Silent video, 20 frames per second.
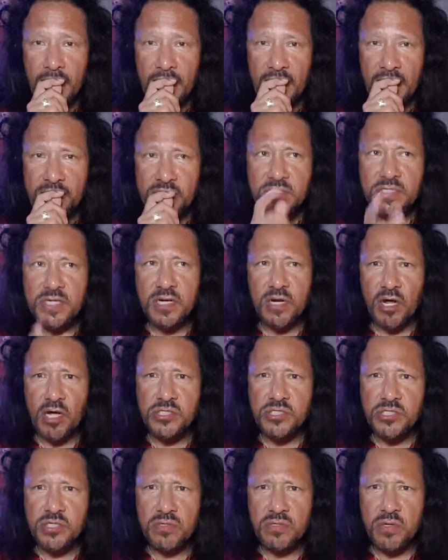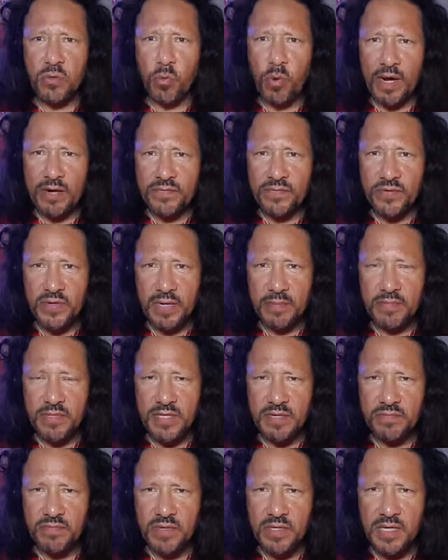Everton lost too to Watford, I
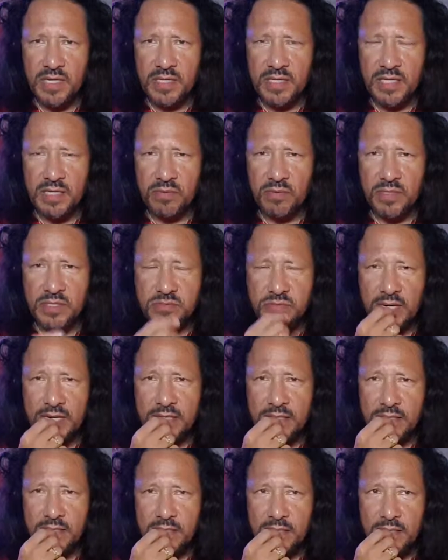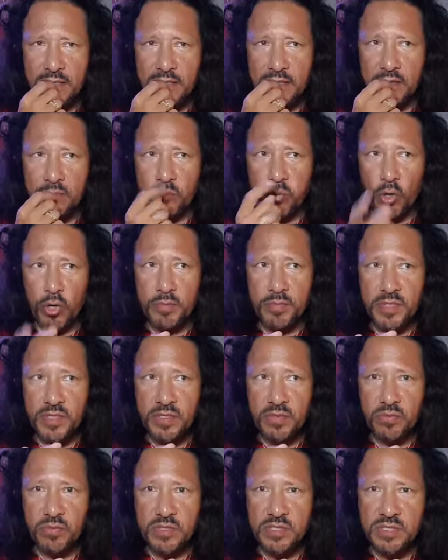think it was, right?
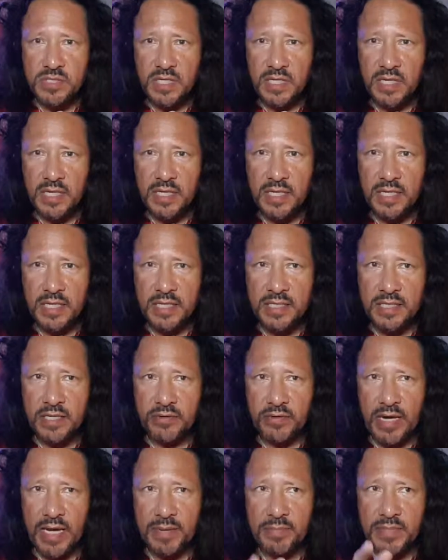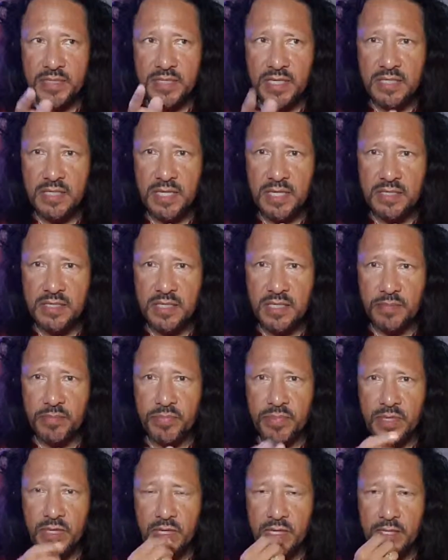Bournemouth was in their game, but then they ended
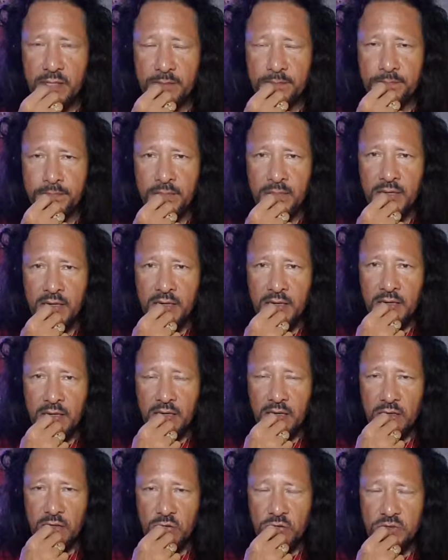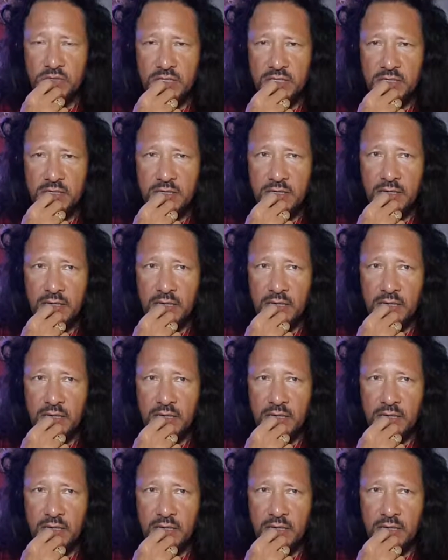up losing.